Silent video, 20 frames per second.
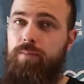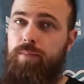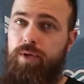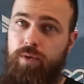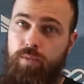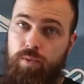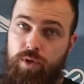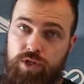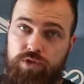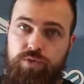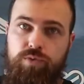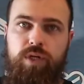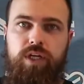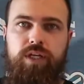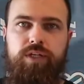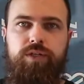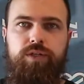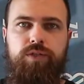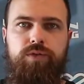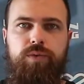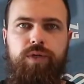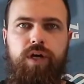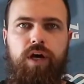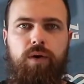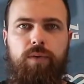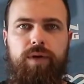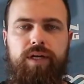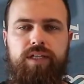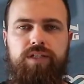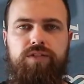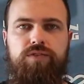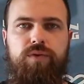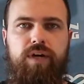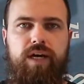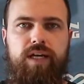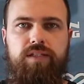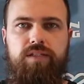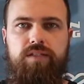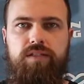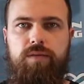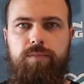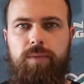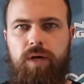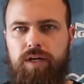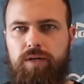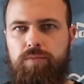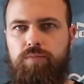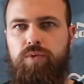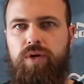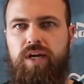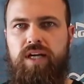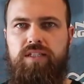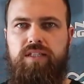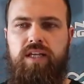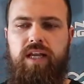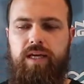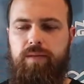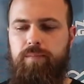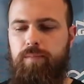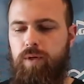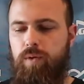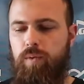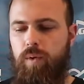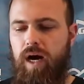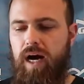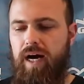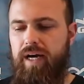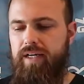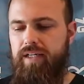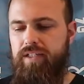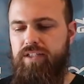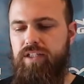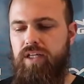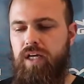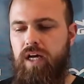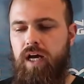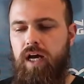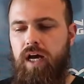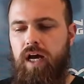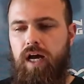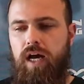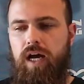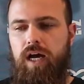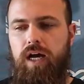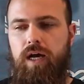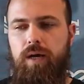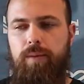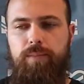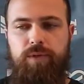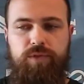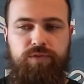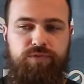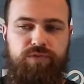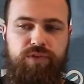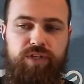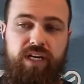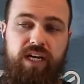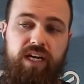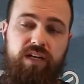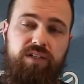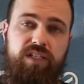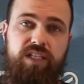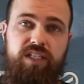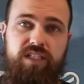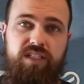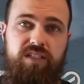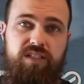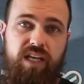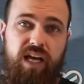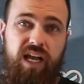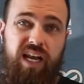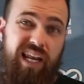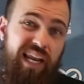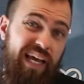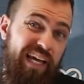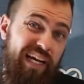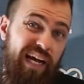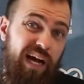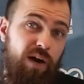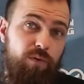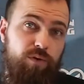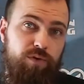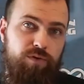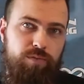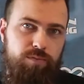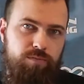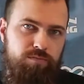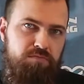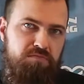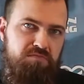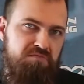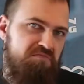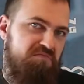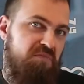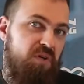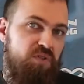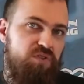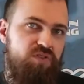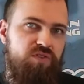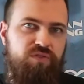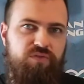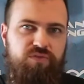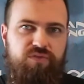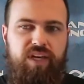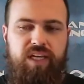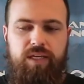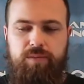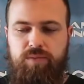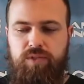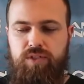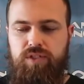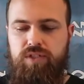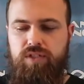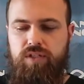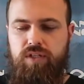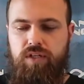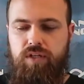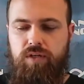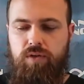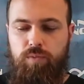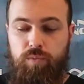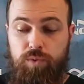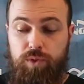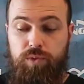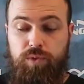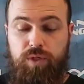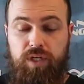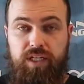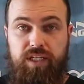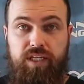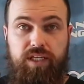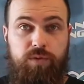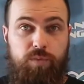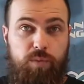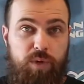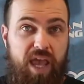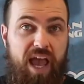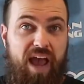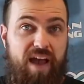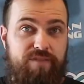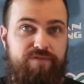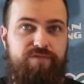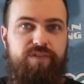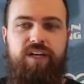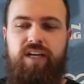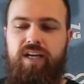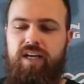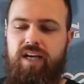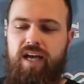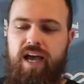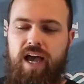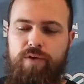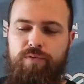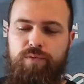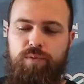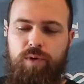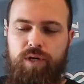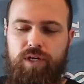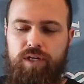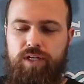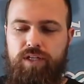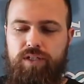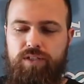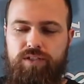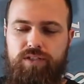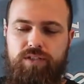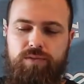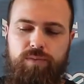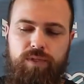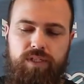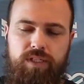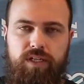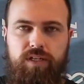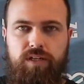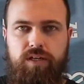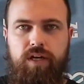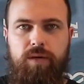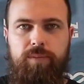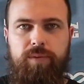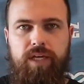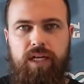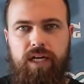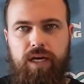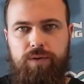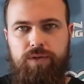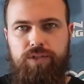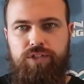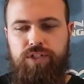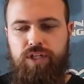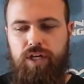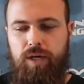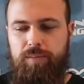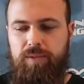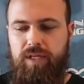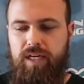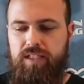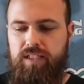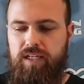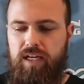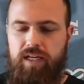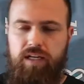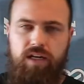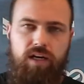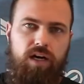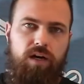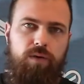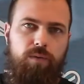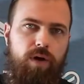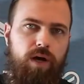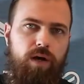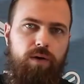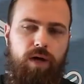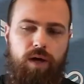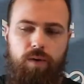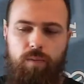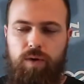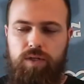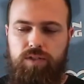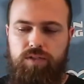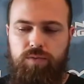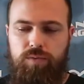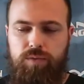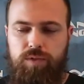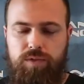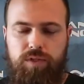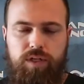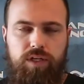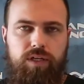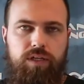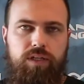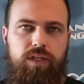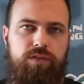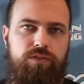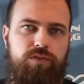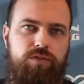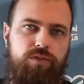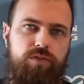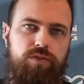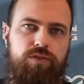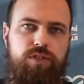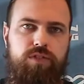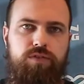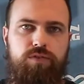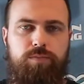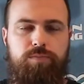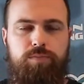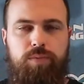But it works really good. We already tried some other brands like Maguire's, but for now this is like our most famous wheel cleaner we have. Everyone knows when they are coming in our shop, they ask like, oh, I want a wheel cleaner that turns into